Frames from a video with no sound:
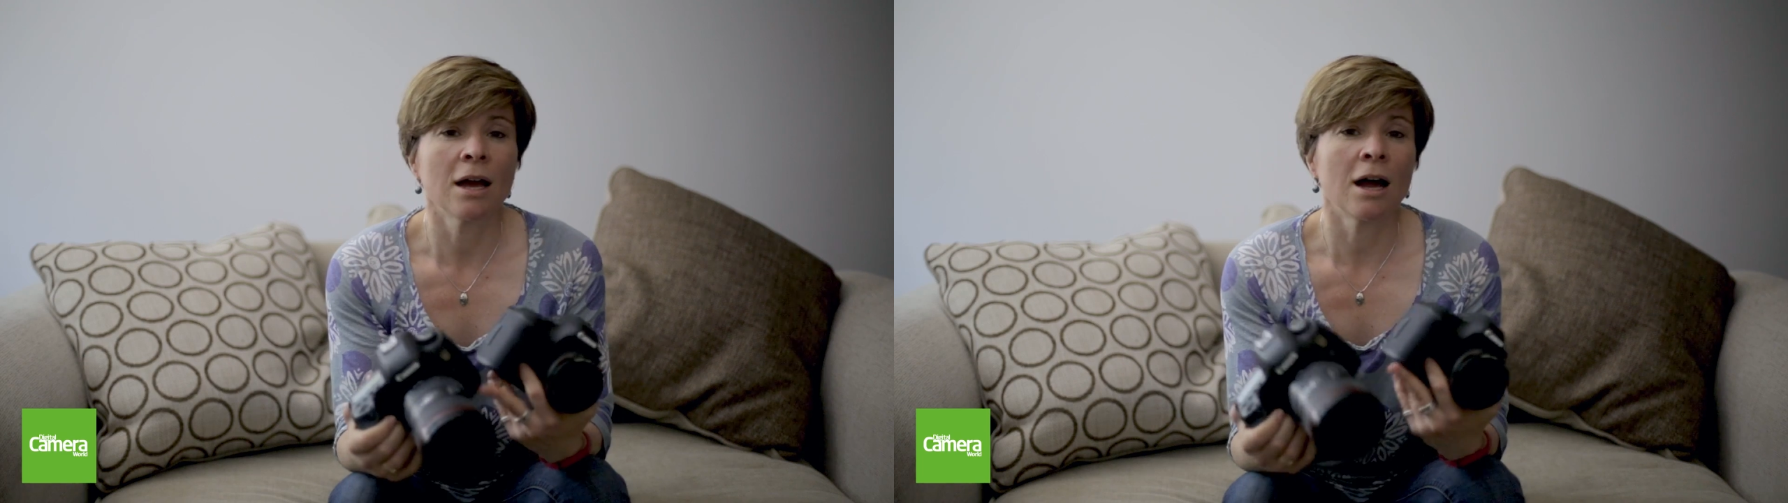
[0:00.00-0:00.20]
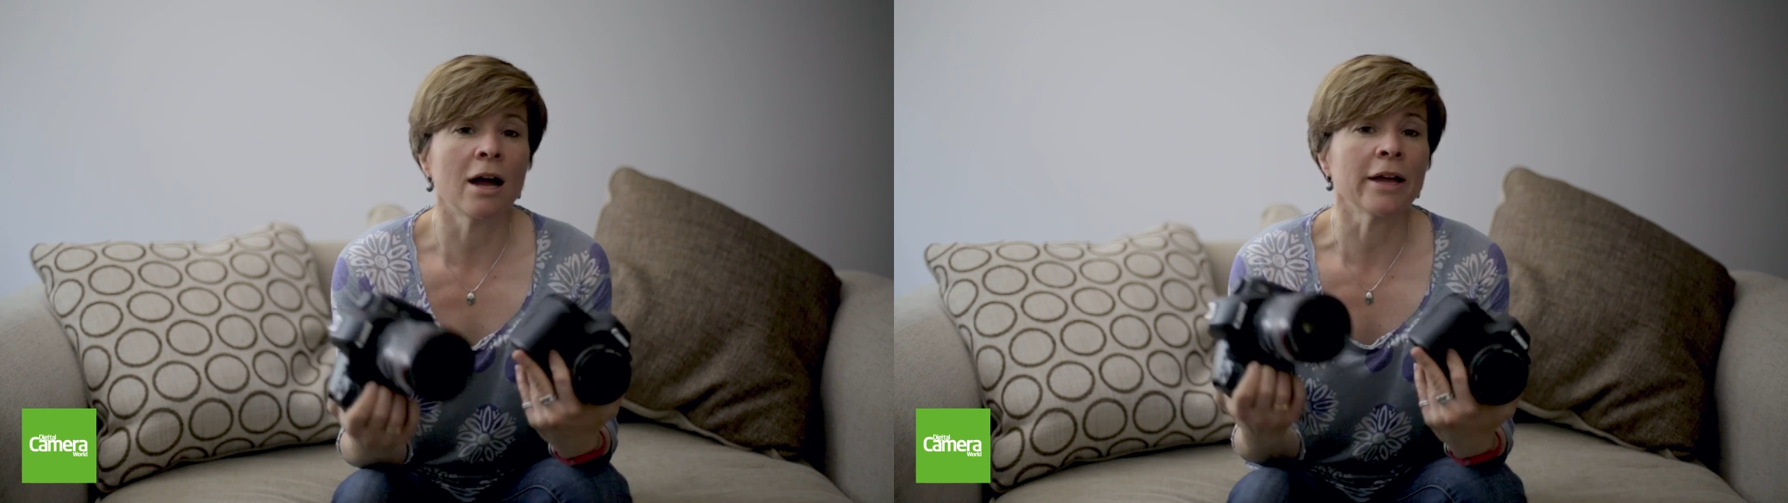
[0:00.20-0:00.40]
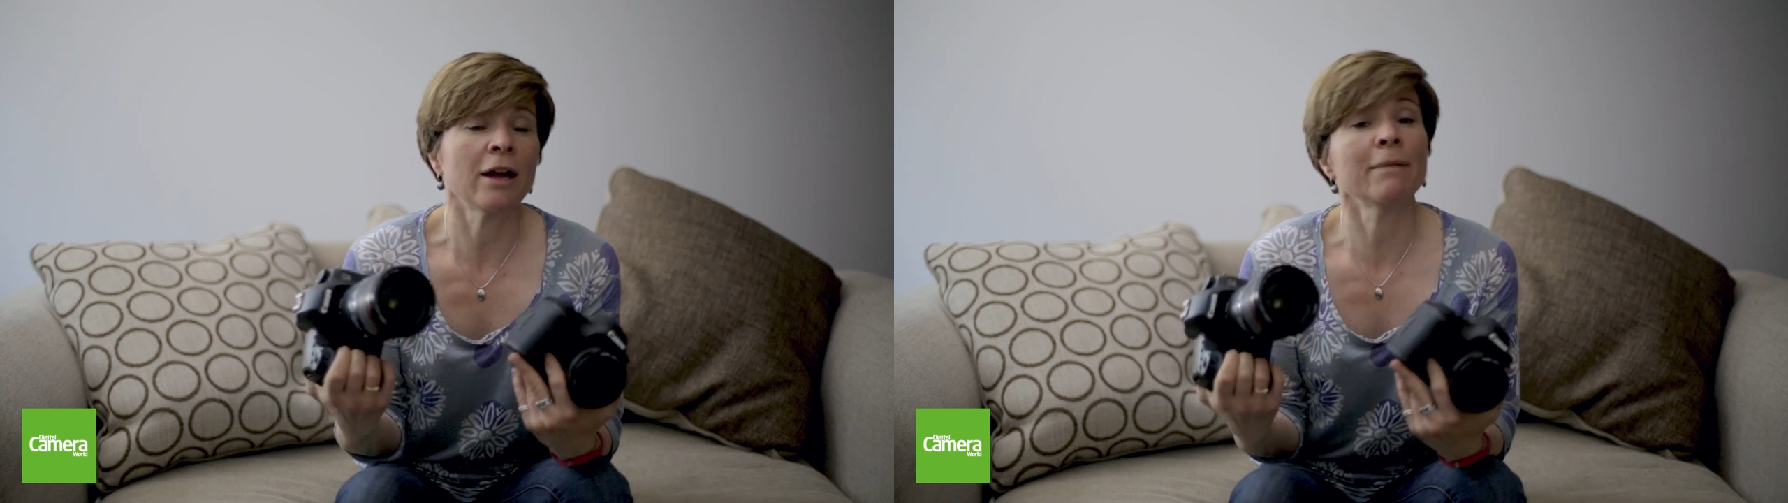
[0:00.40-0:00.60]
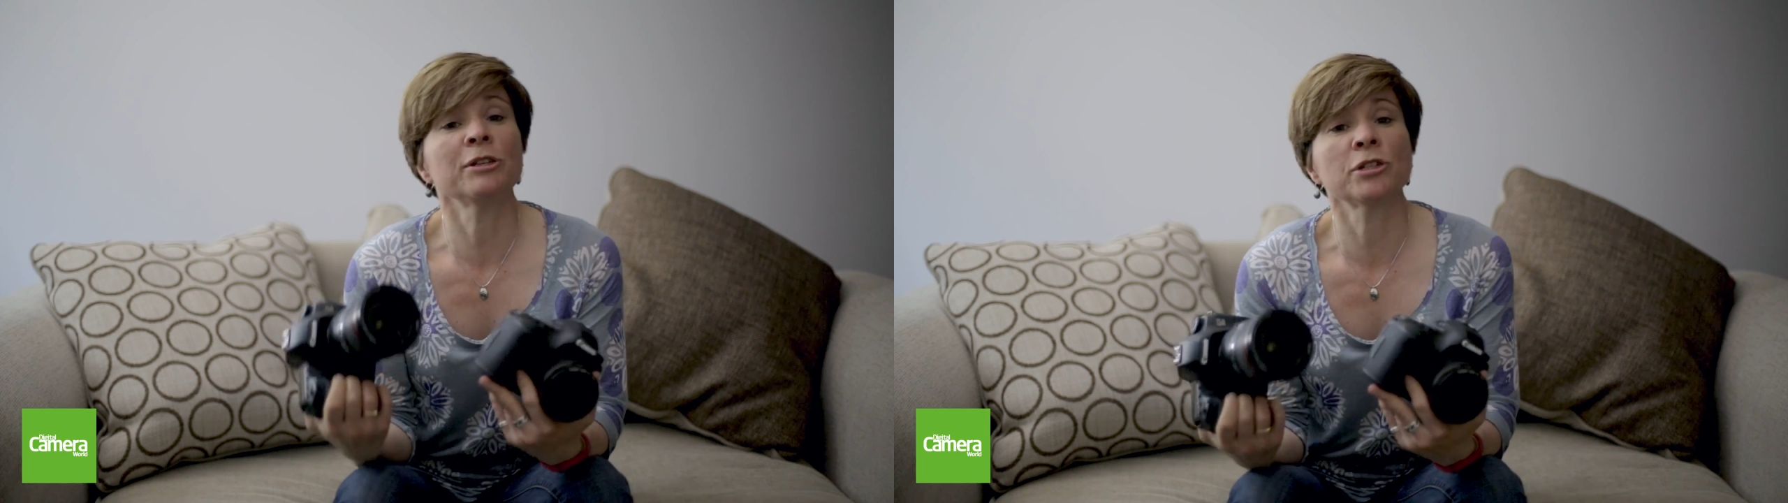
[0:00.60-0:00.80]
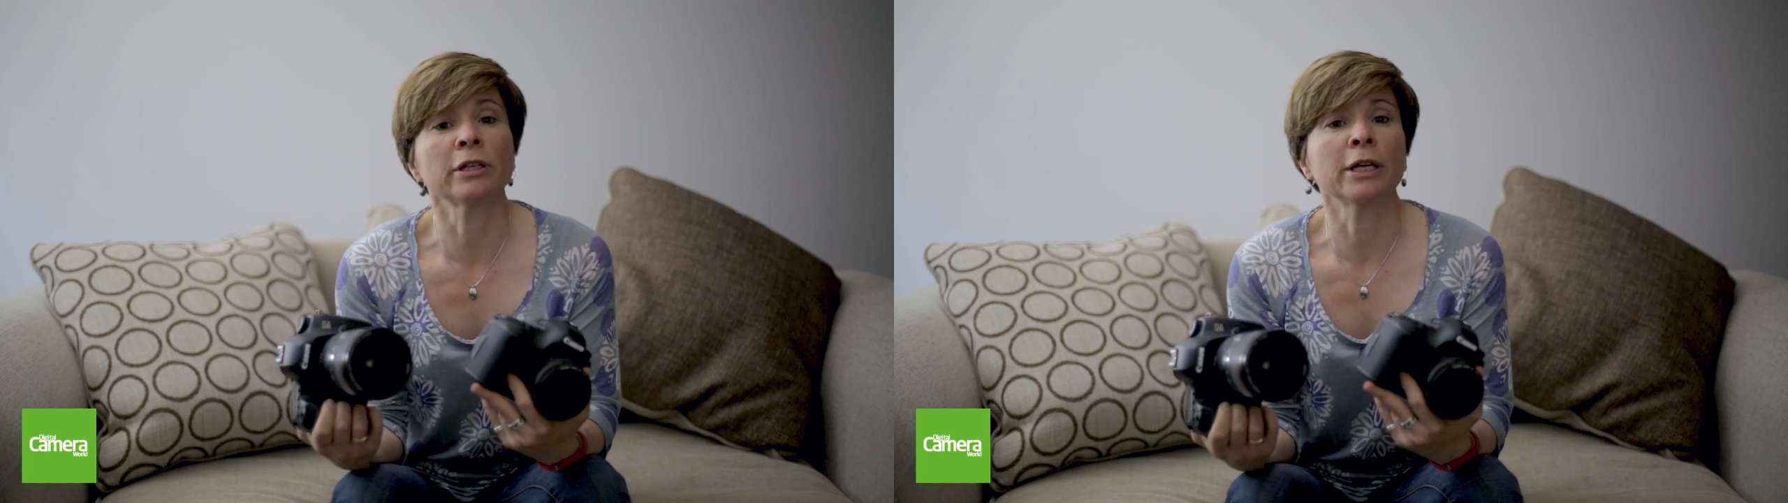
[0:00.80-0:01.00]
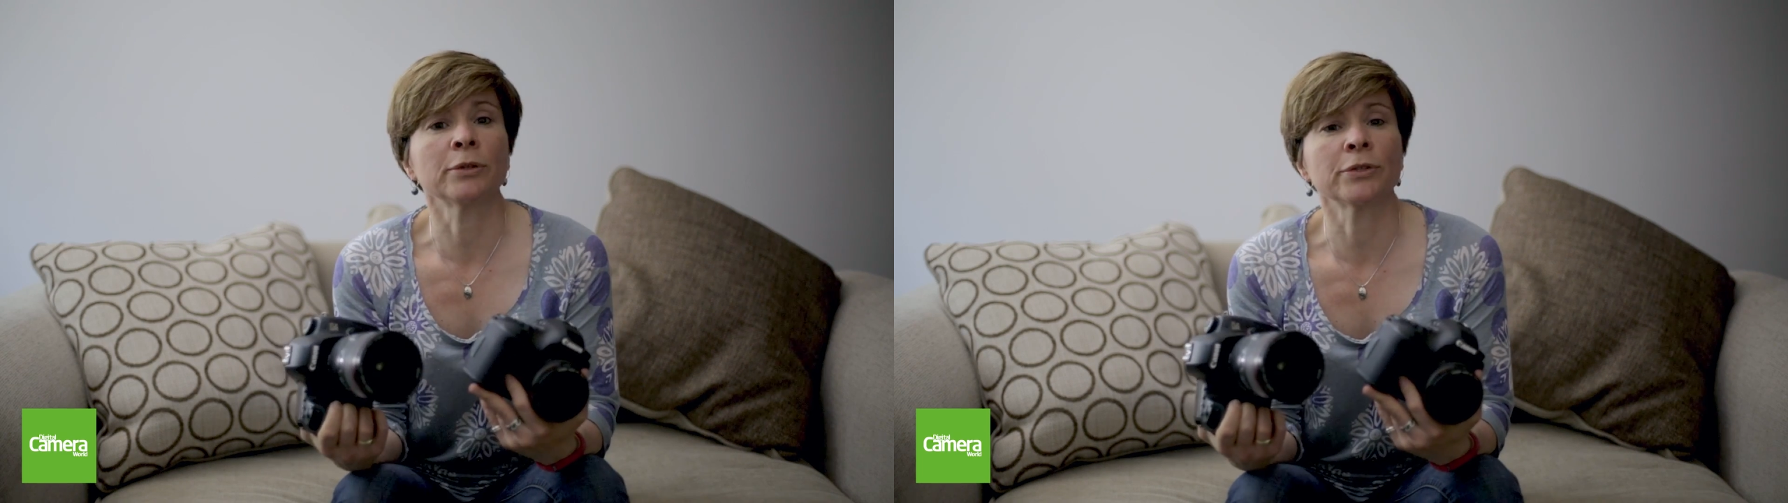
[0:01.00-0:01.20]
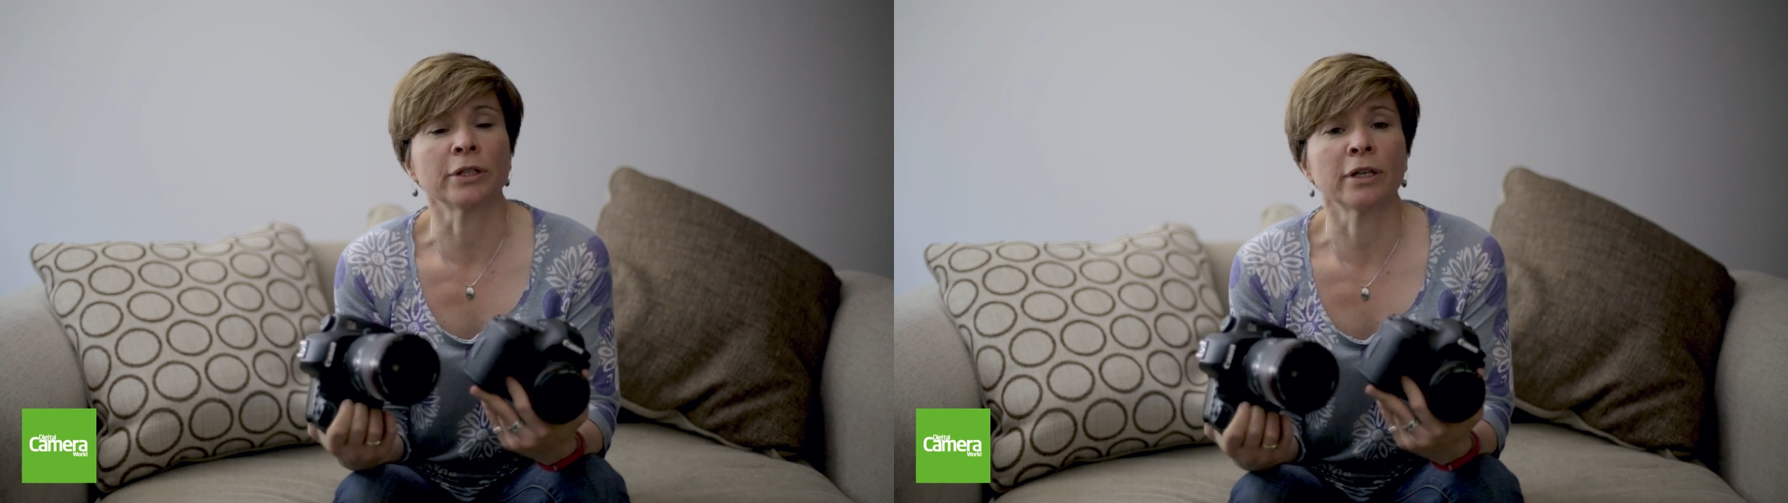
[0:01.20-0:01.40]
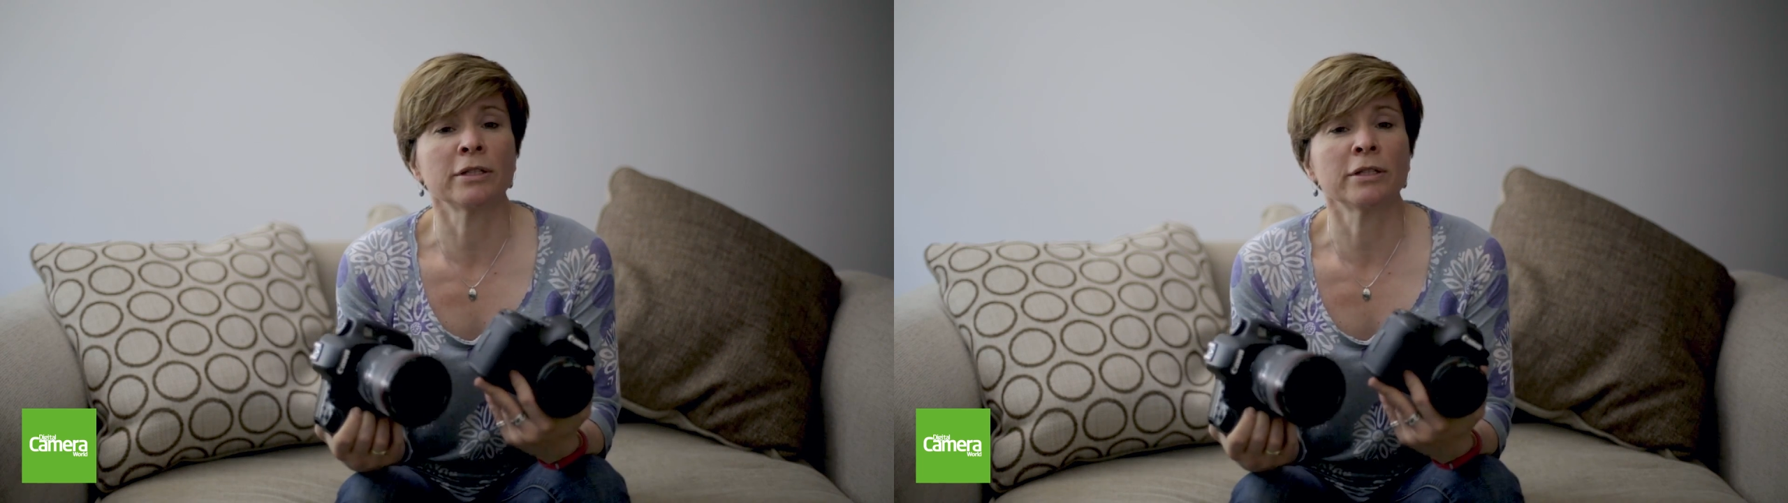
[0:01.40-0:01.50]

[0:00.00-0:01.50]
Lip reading: Hi, I'm Angela Nicholson,